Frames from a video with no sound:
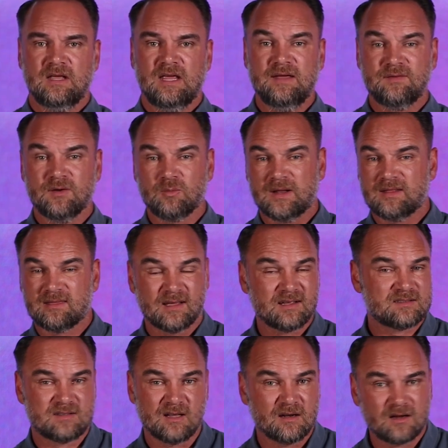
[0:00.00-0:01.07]
even when
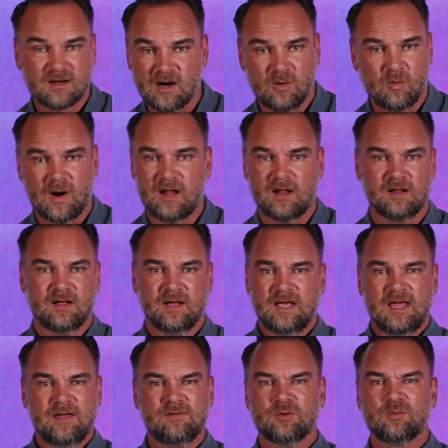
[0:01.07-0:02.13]
things didn't go well,
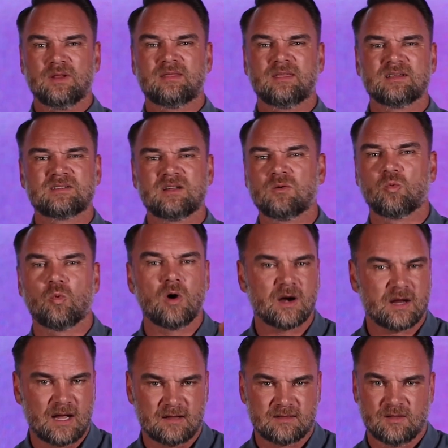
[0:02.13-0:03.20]
even when things didn't
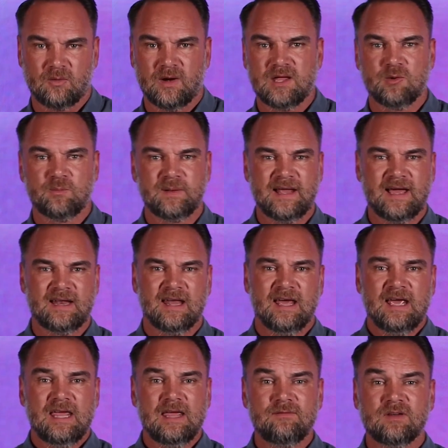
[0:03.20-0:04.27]
work out the way you planned,
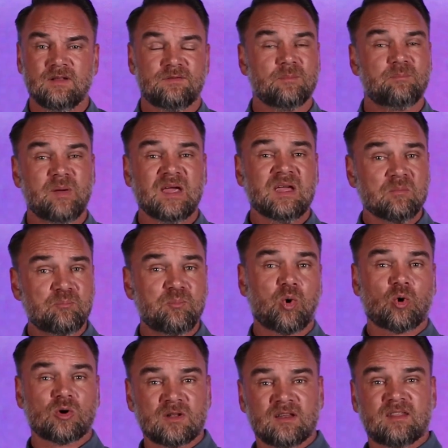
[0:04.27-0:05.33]
even if the big
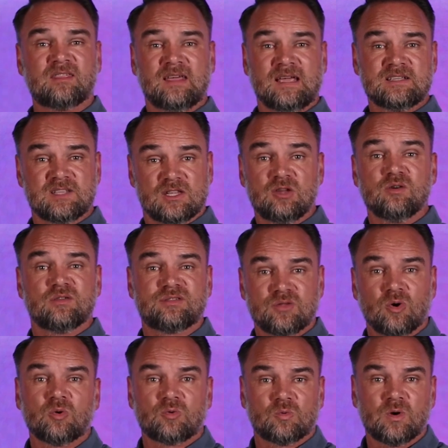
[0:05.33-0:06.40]
important things that you
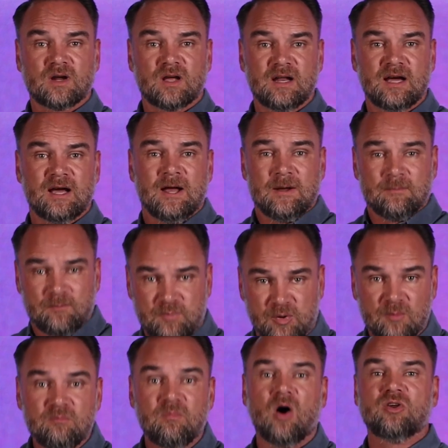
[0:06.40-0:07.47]
thought were going to
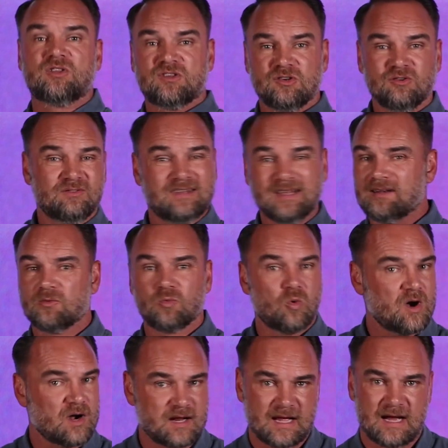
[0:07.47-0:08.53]
promote you didn't
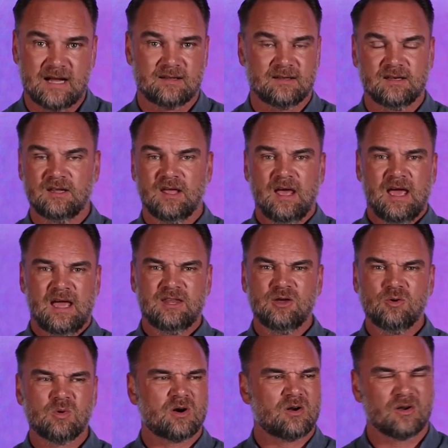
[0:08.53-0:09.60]
work out and
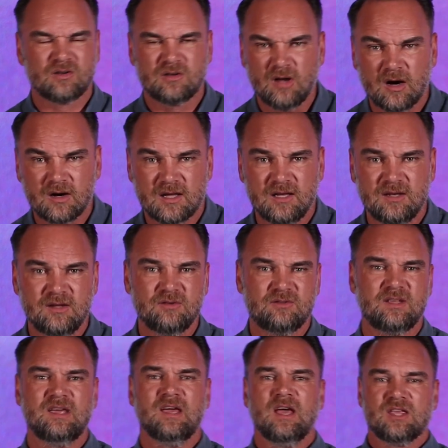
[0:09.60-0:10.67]
you were on donkey
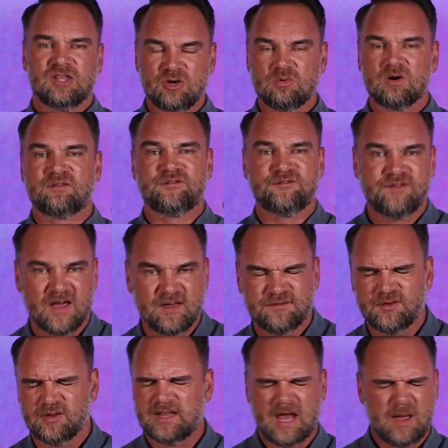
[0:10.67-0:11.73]
duty, you were
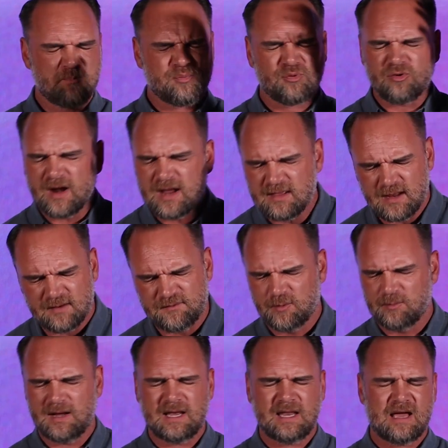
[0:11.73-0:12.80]
faithful. And I pray that
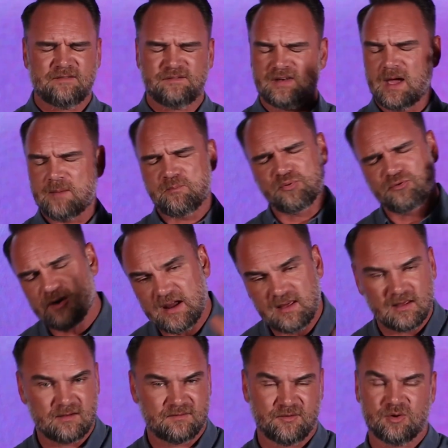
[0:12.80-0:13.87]
for my life and I pray
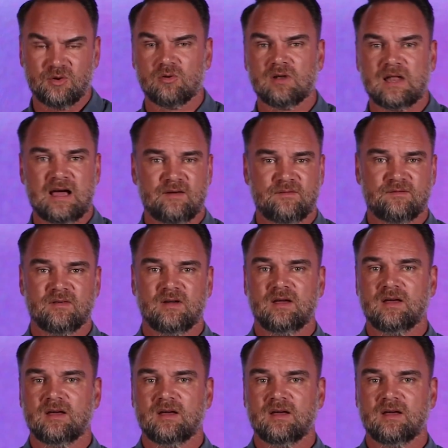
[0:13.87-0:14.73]
that for your life.